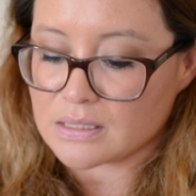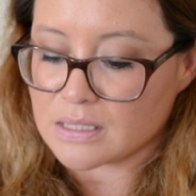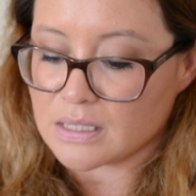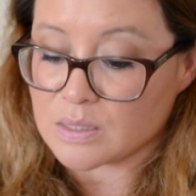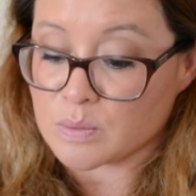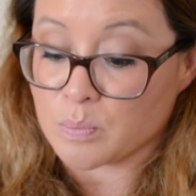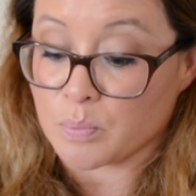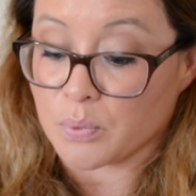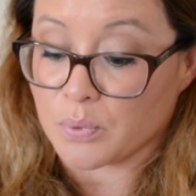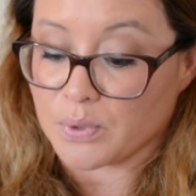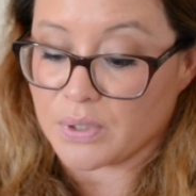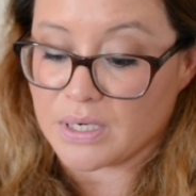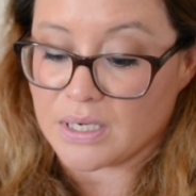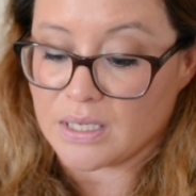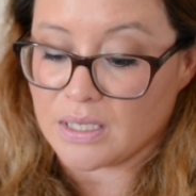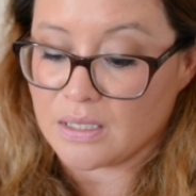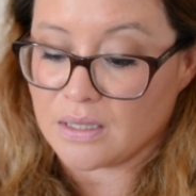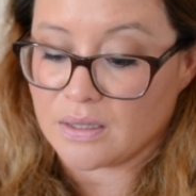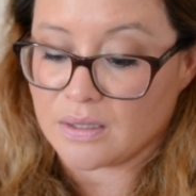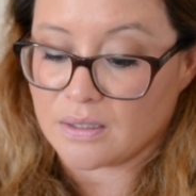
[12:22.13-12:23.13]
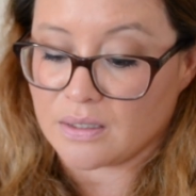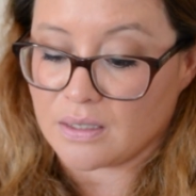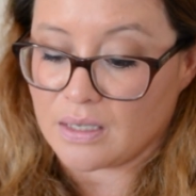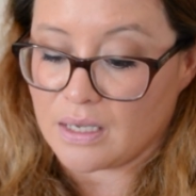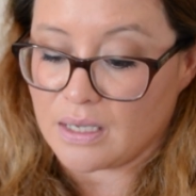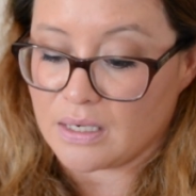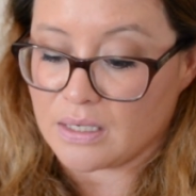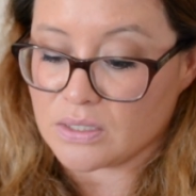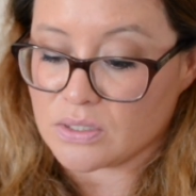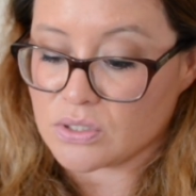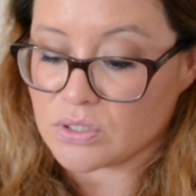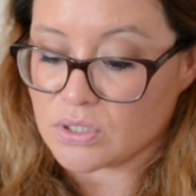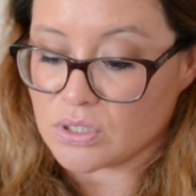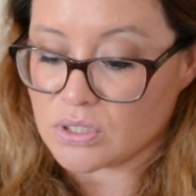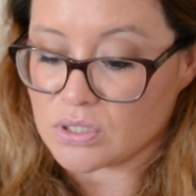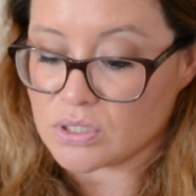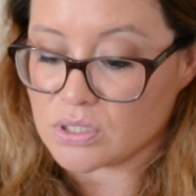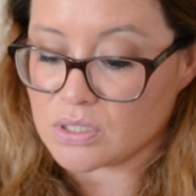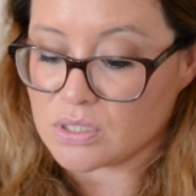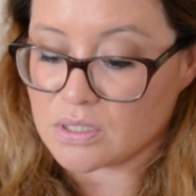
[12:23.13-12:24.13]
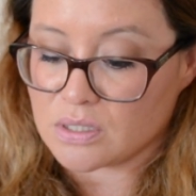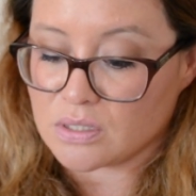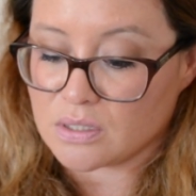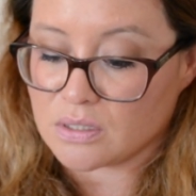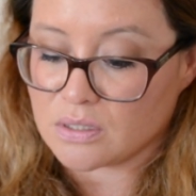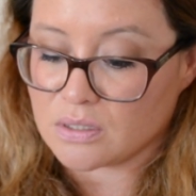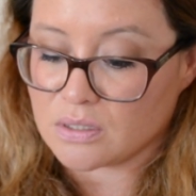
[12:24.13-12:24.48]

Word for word: says Breathe, and it's just,